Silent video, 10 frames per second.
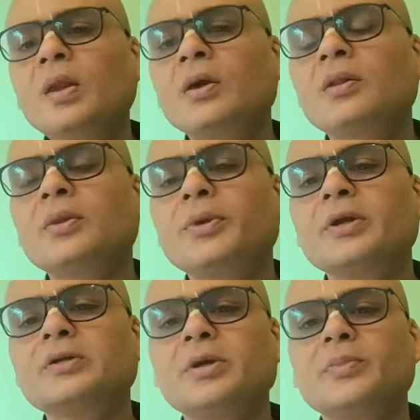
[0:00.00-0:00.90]
the
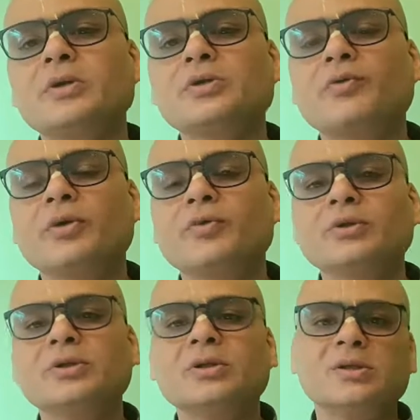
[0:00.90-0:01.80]
principles of
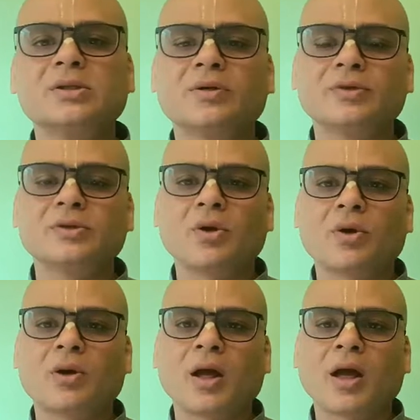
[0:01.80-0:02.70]
devotional service,
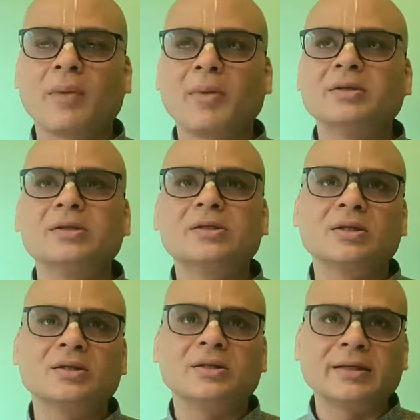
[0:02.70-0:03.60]
or am I just
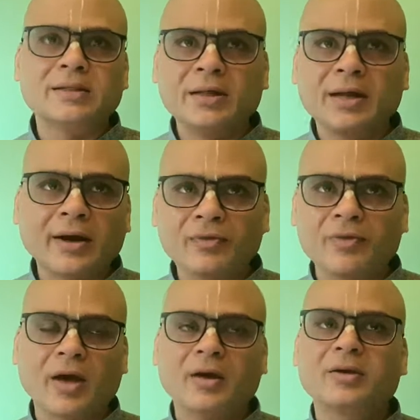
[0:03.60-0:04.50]
a sense
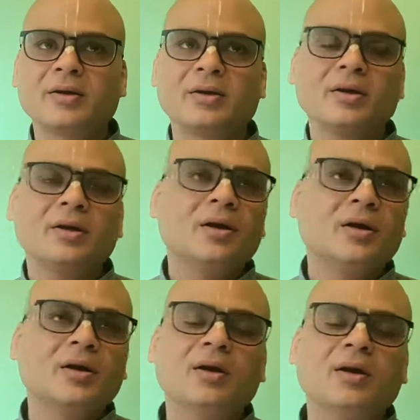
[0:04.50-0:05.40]
gratifier
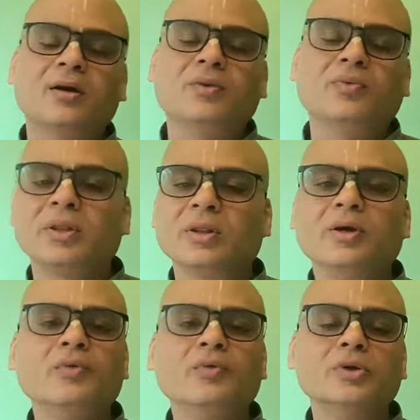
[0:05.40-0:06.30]
with a
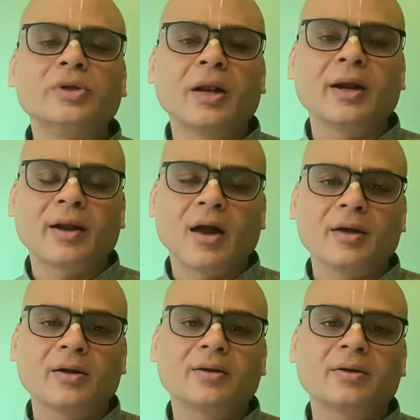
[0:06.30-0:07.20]
devotional
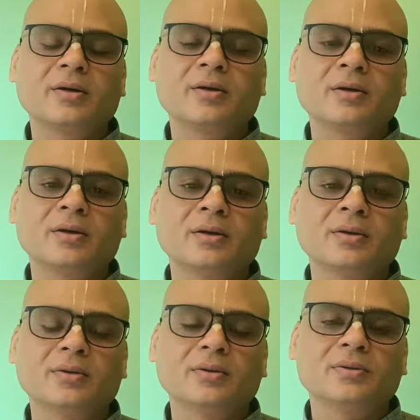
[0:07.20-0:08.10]
attire?
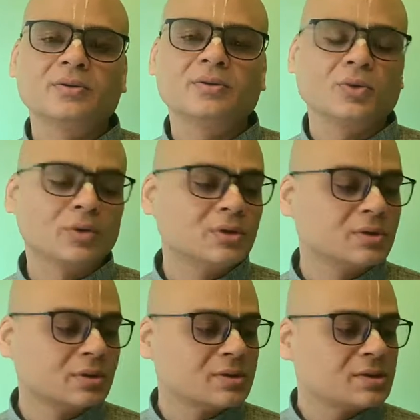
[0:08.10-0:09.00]
So
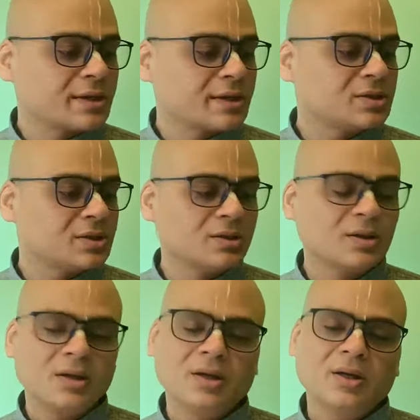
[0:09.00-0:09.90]
this section
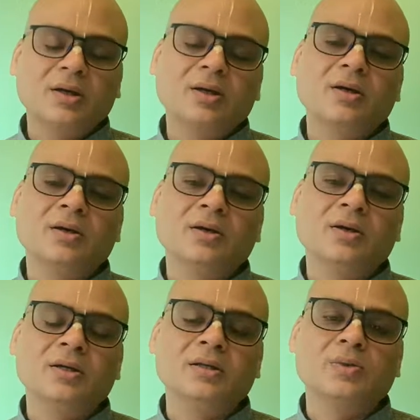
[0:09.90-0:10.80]

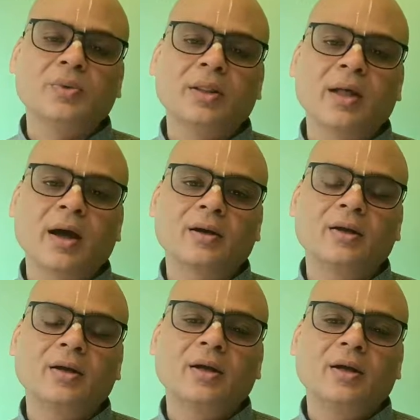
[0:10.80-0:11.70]
deals with that.
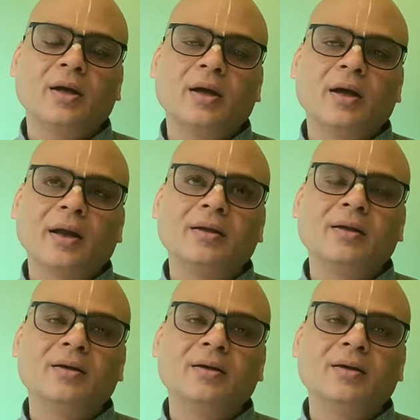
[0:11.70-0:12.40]
And